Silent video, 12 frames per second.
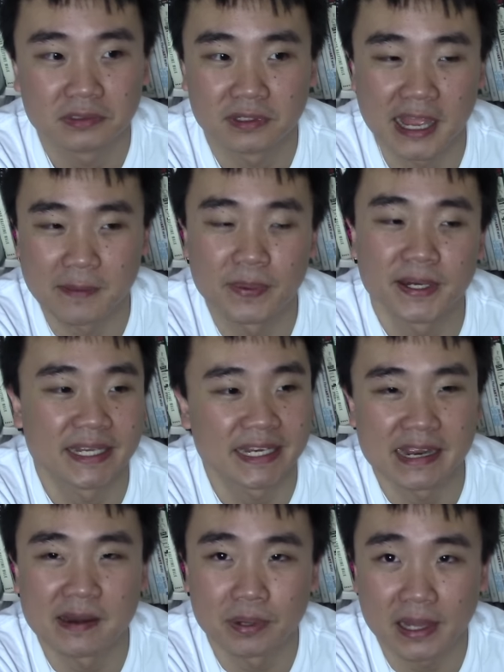and putting
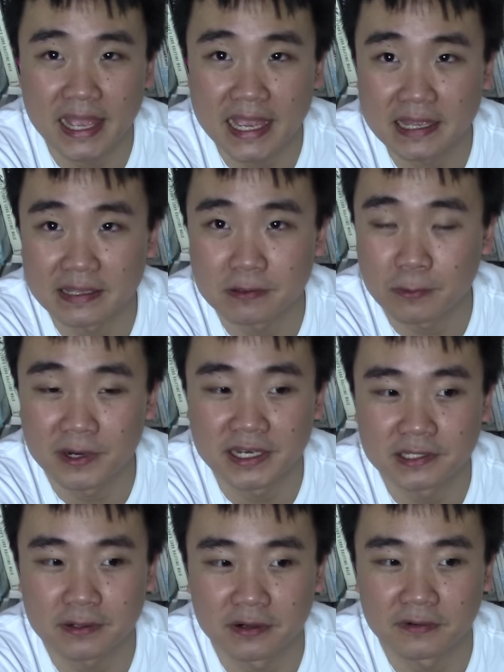it in play. Twin
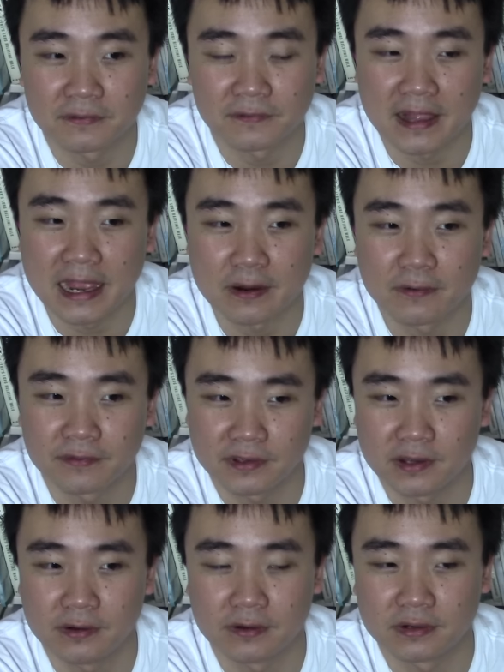is gonna fly over
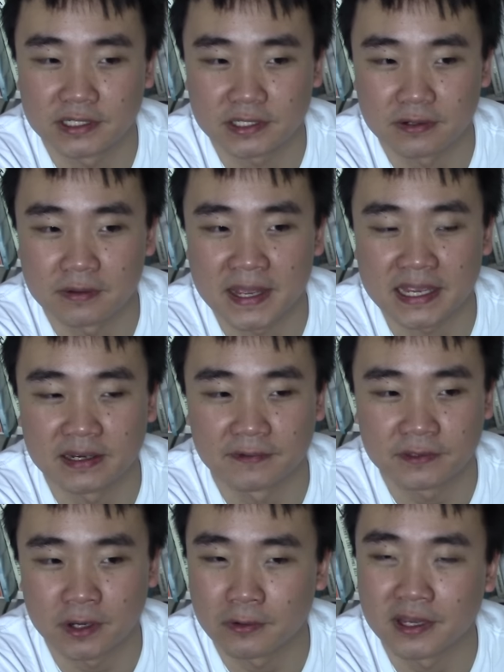you or just gonna make
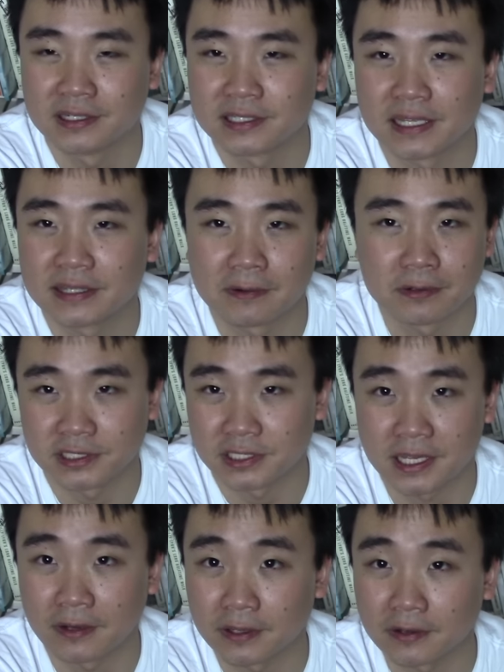enough tokens that they will
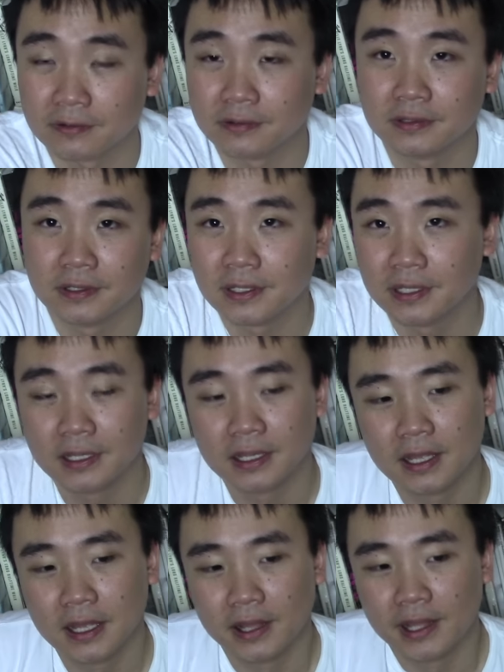just kill you.
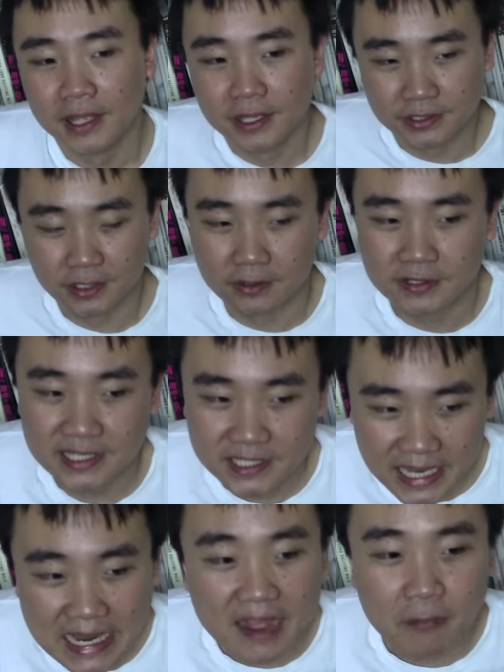So the
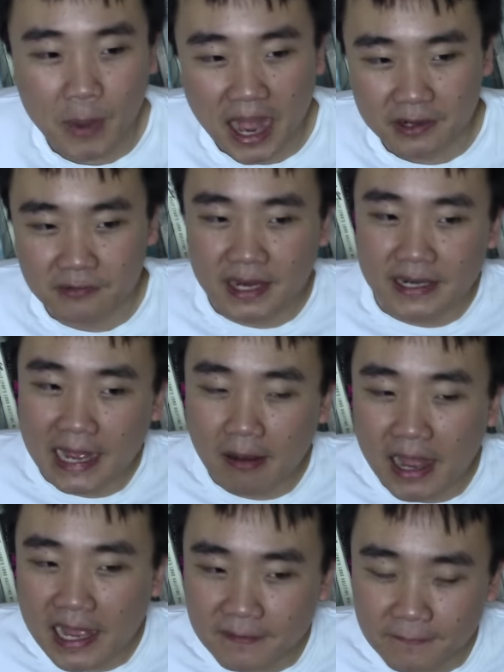state of Modern right now,
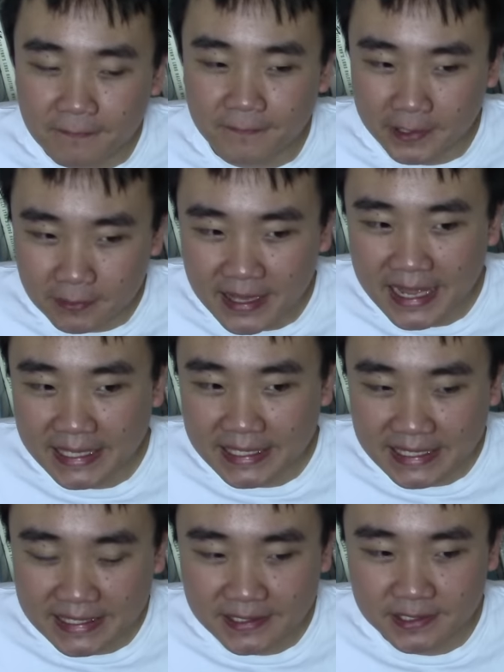I feel
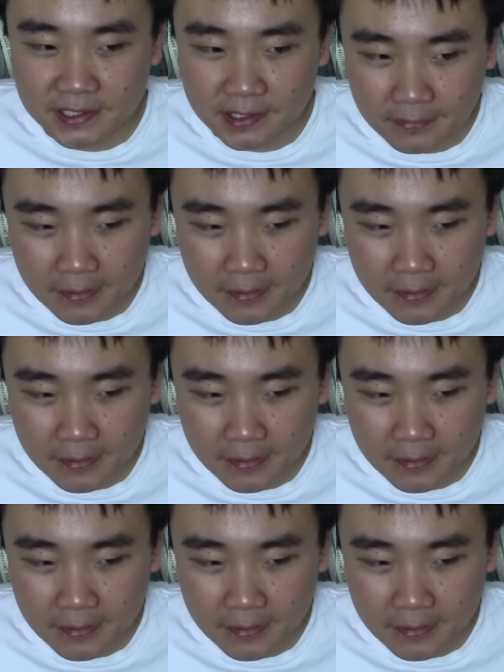like is